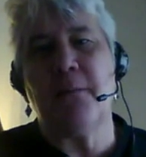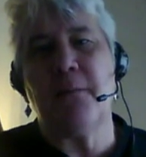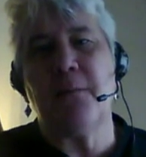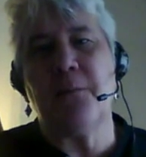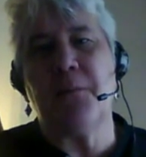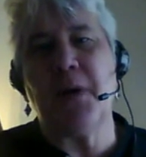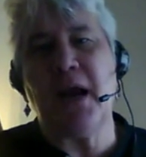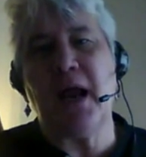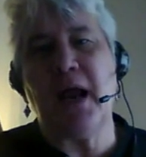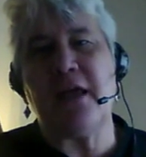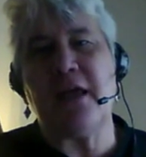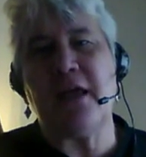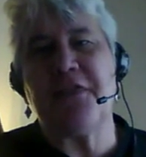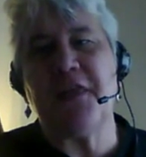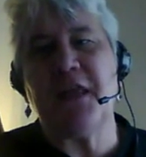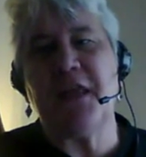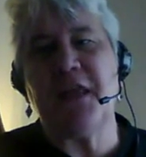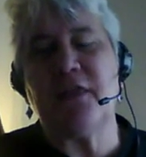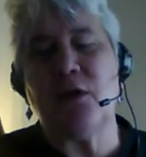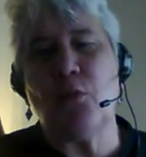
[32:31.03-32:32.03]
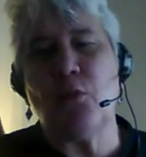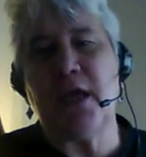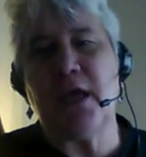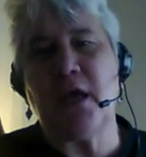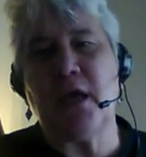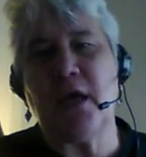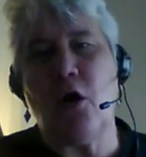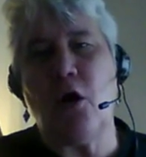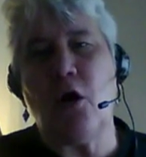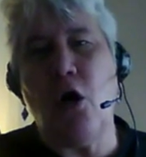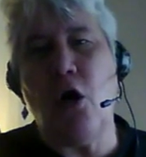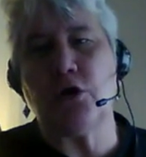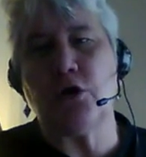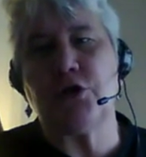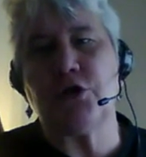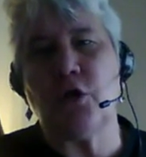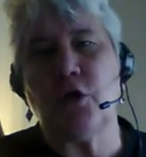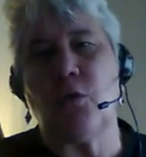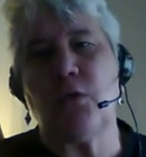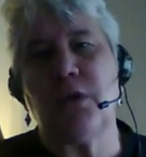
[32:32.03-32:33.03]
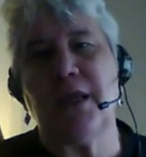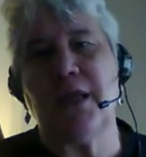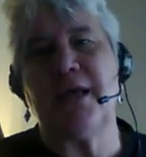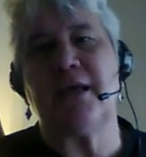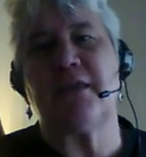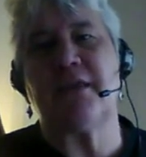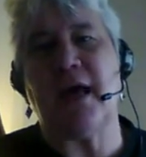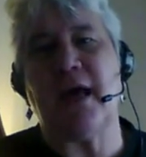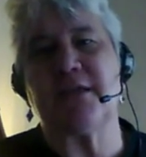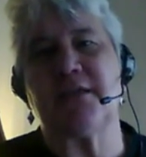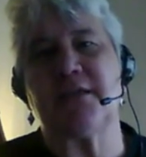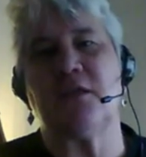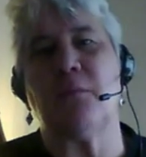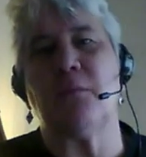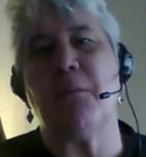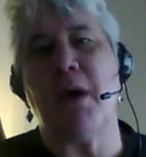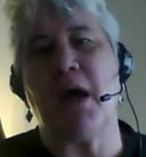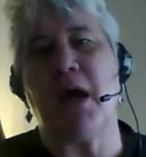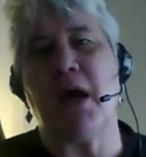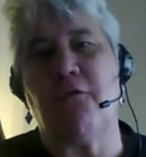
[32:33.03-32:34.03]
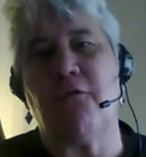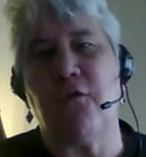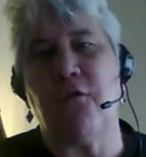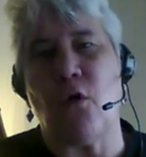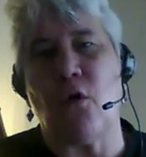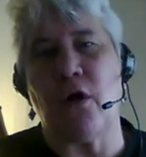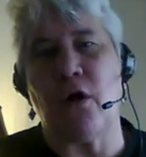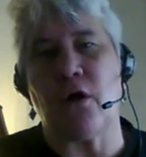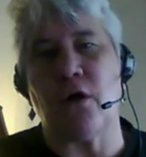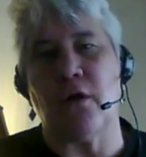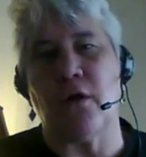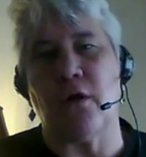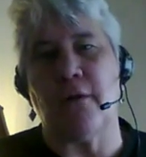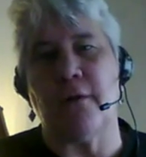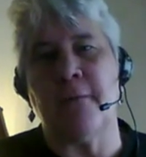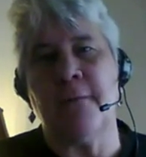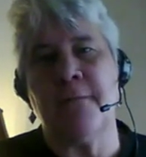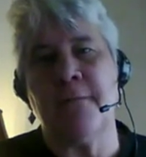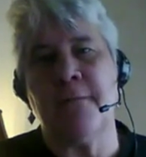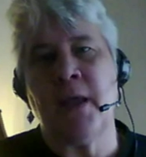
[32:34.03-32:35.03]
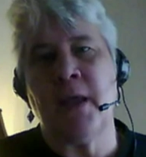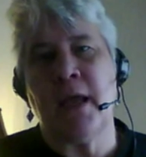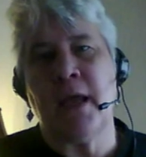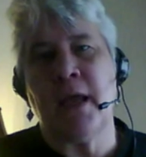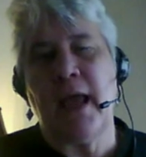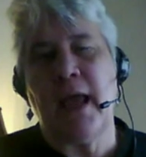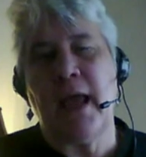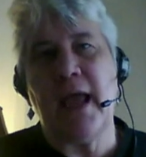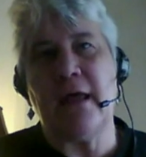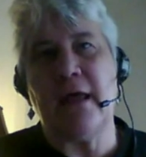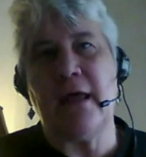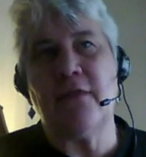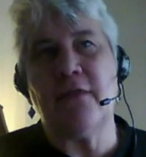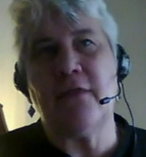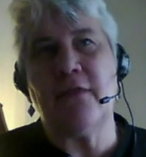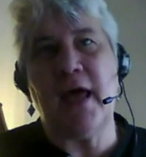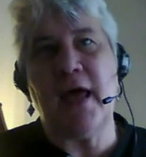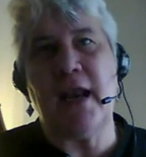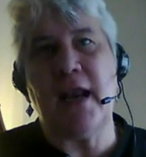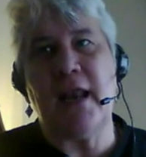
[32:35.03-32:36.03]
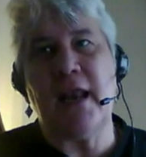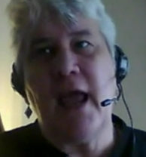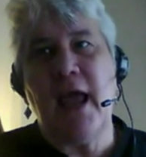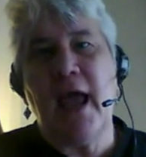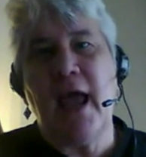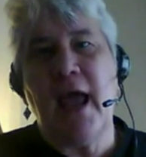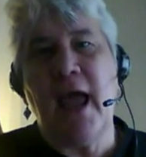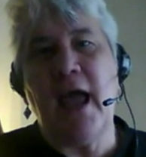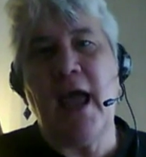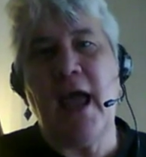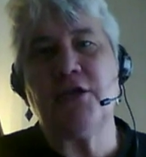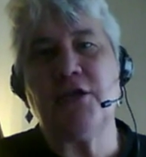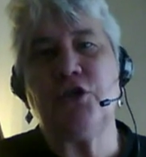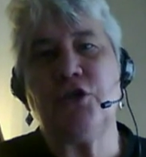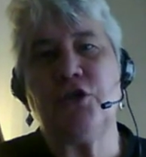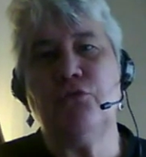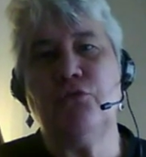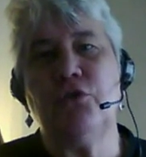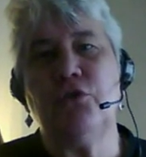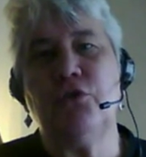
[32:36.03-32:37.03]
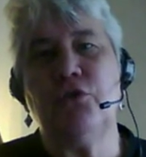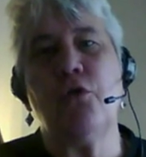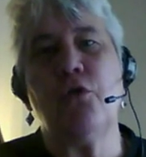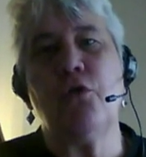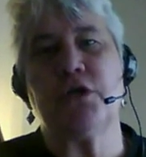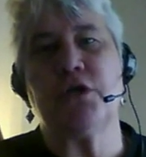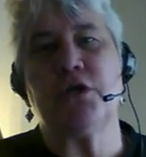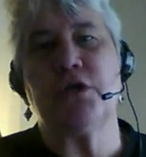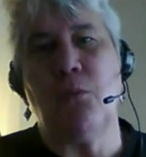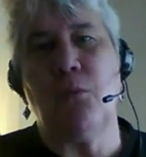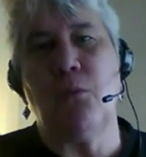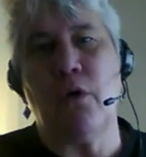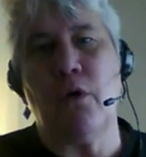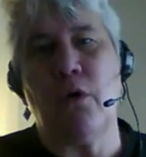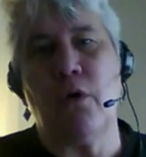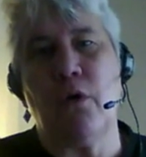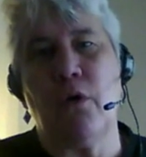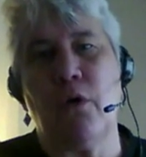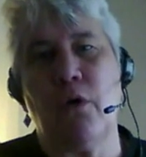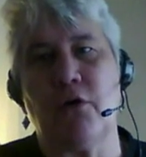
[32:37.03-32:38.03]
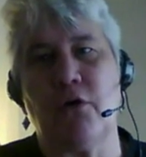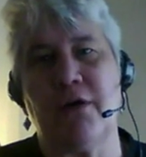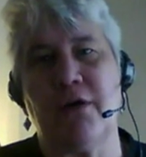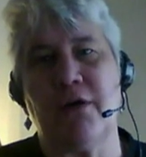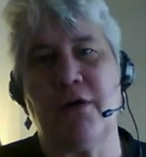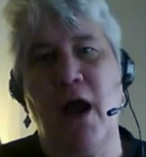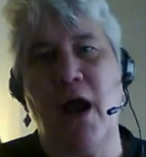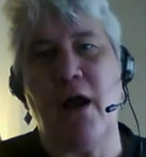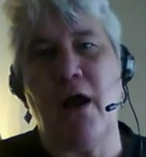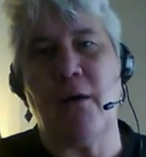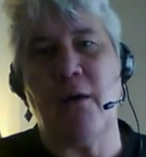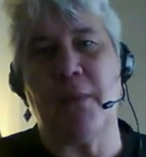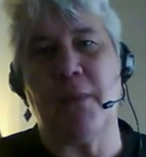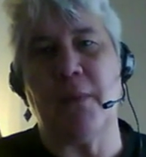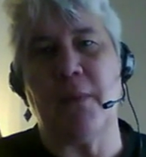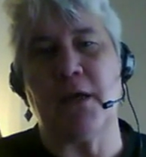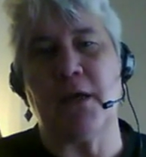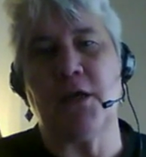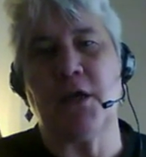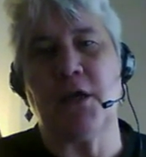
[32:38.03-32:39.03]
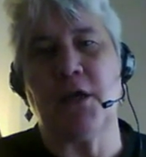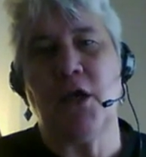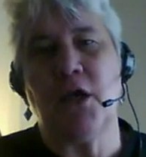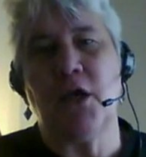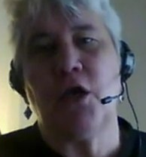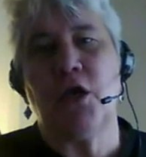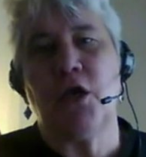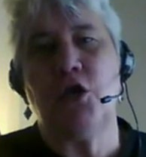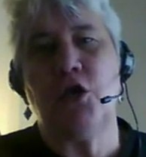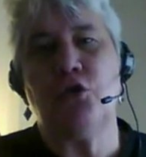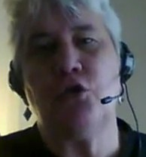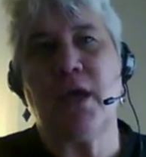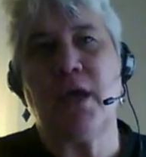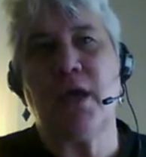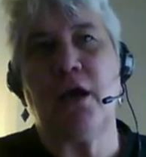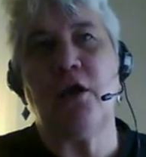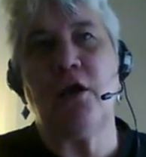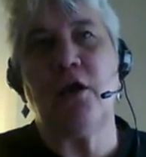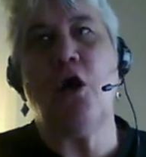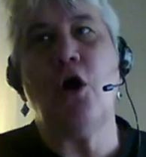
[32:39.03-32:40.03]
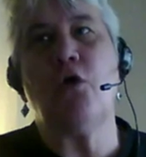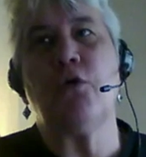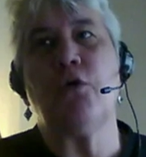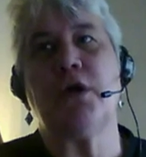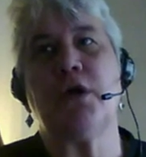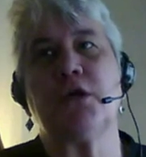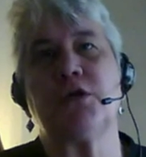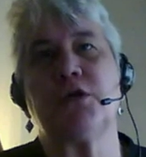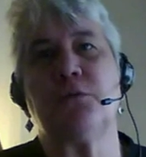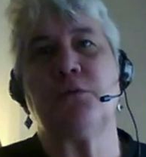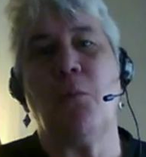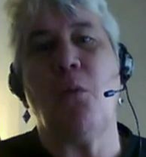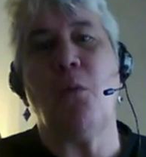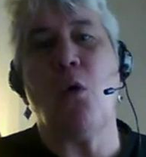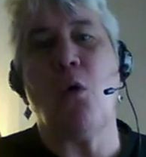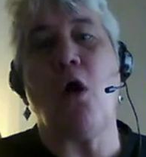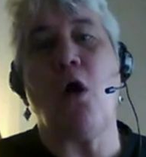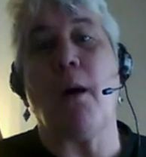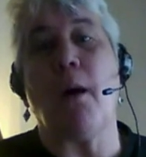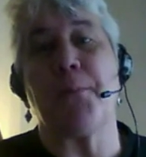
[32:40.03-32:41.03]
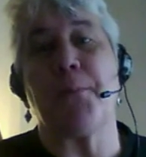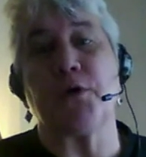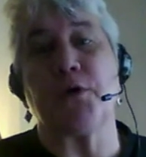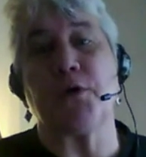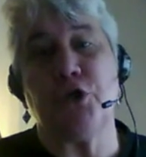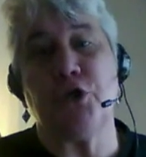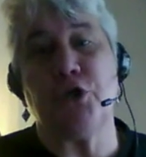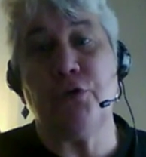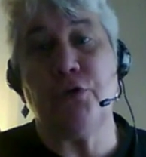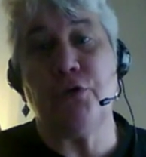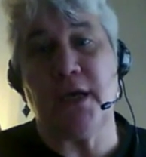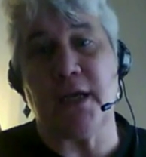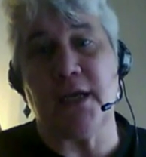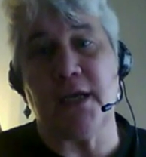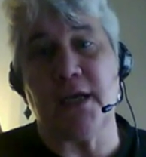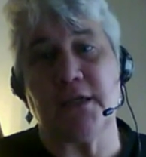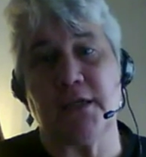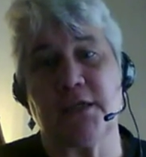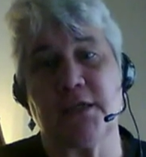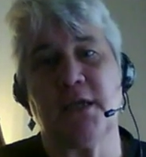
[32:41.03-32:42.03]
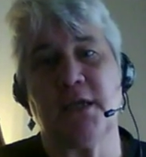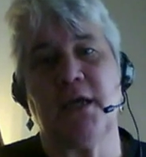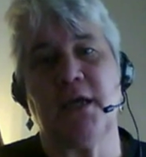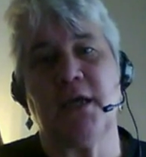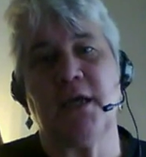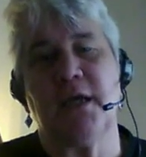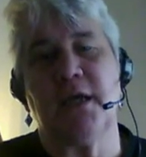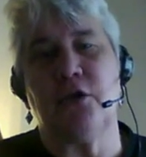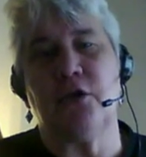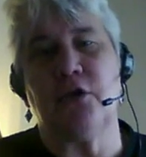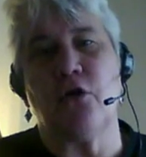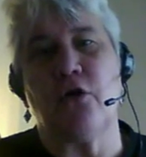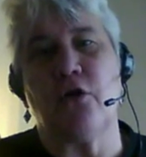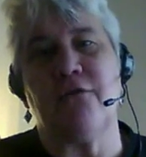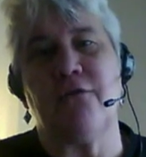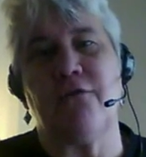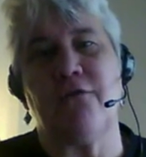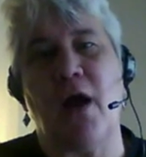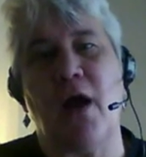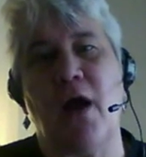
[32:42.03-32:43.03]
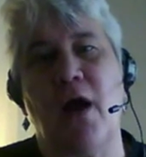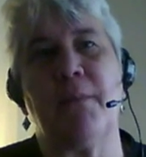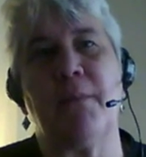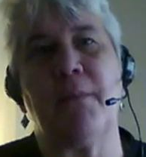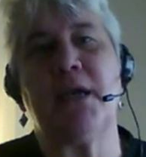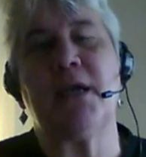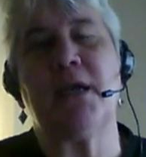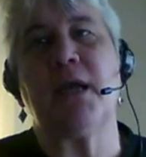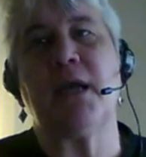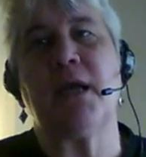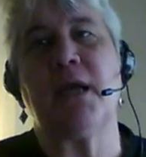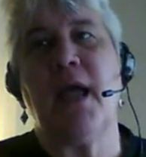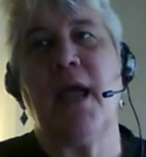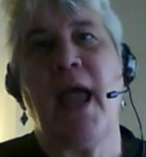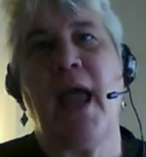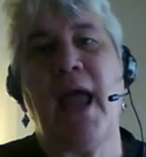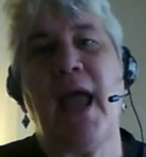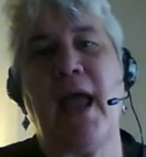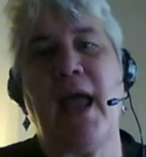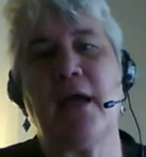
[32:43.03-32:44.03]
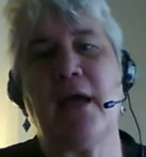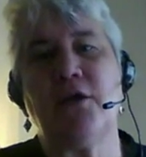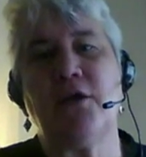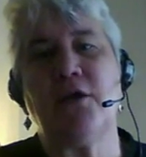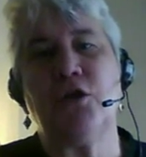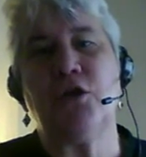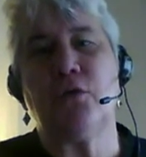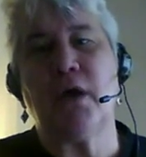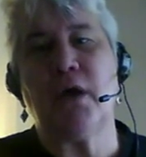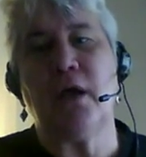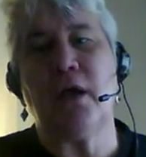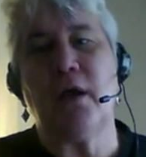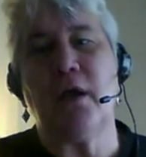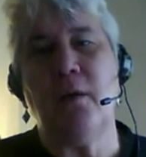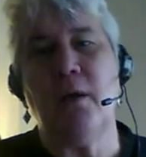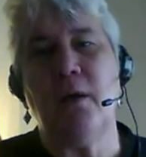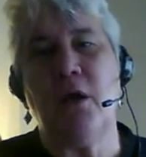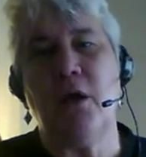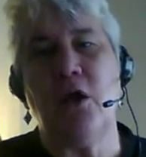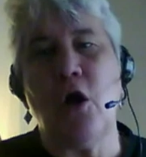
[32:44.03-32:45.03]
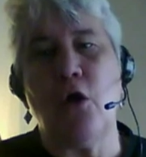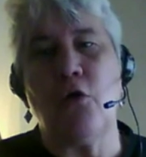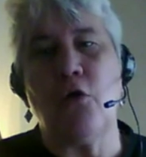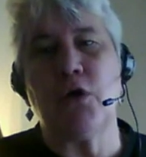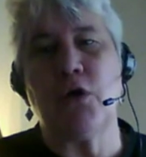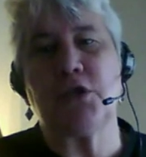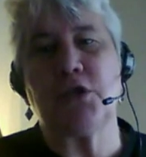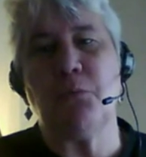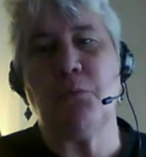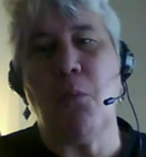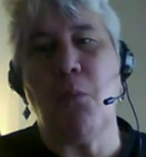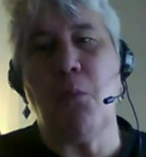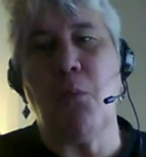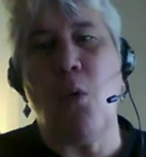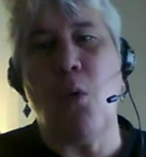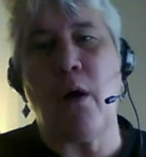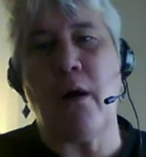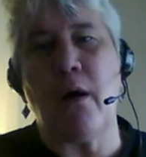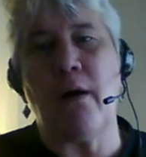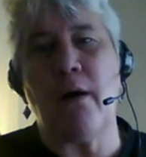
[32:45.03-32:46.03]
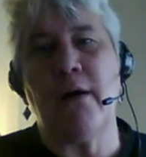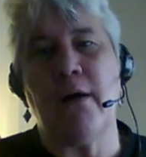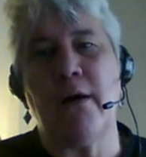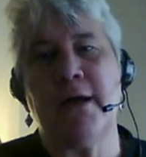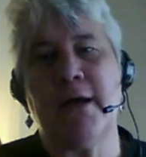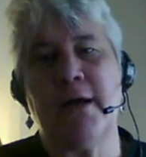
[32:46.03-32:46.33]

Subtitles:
but I think that we can also link that to the metaphorical, and that as you notice more in your environment, you can notice more opportunities in your environment, and you can notice more